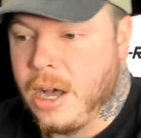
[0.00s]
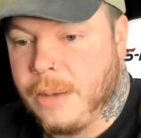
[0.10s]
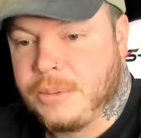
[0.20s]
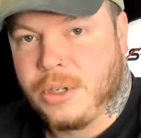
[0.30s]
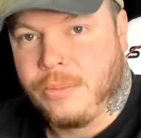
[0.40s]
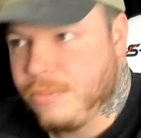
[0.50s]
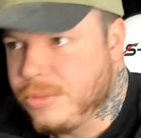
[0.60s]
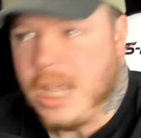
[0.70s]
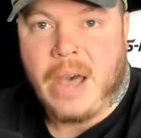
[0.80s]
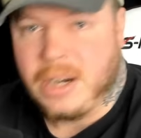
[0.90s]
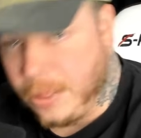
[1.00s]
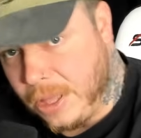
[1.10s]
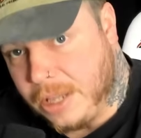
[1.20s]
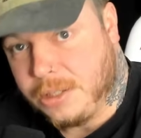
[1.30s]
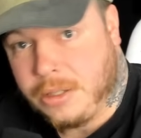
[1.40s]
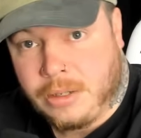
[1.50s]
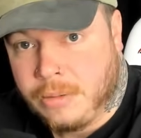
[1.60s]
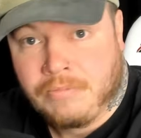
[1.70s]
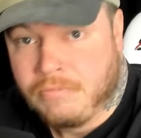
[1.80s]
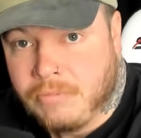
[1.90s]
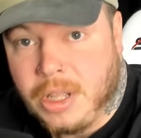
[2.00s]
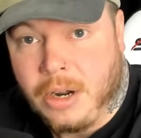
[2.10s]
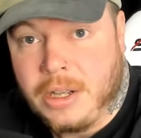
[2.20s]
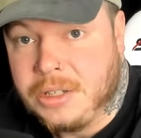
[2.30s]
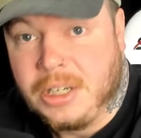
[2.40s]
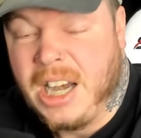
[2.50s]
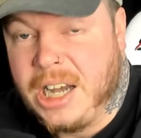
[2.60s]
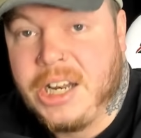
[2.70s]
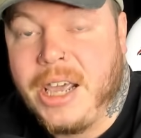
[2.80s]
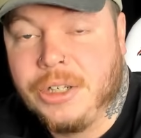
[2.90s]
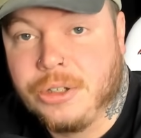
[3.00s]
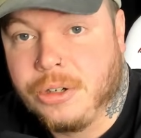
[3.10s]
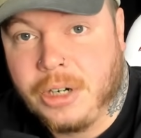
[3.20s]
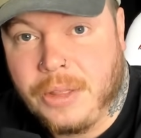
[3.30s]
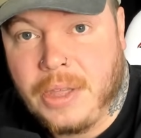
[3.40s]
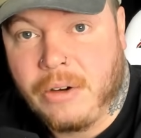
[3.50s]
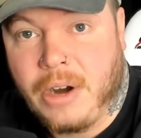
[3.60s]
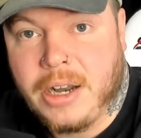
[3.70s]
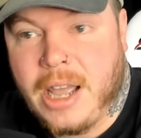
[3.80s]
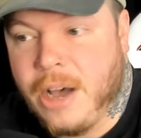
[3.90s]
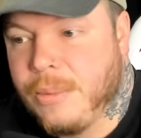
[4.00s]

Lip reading: So doubt anything's. He's in danger or anything right now.